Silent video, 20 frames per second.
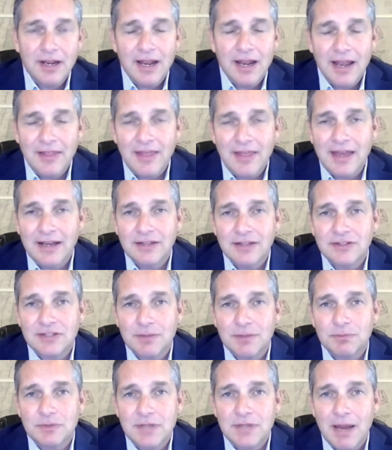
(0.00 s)
And then in
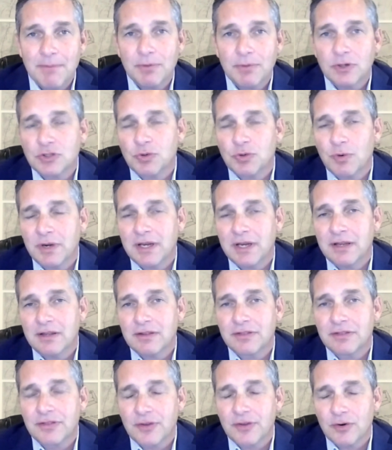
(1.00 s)
September
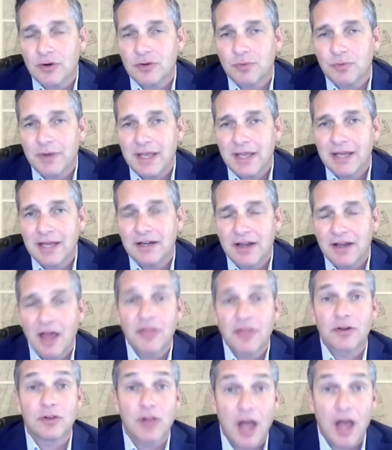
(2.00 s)
23rd, we hit
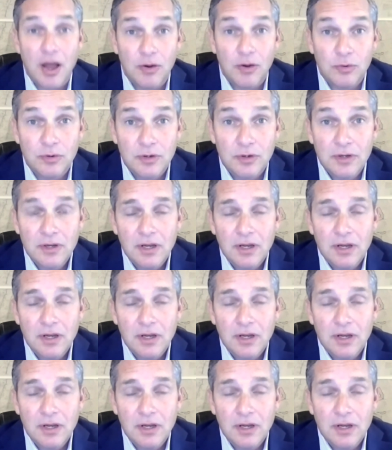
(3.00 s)
another low.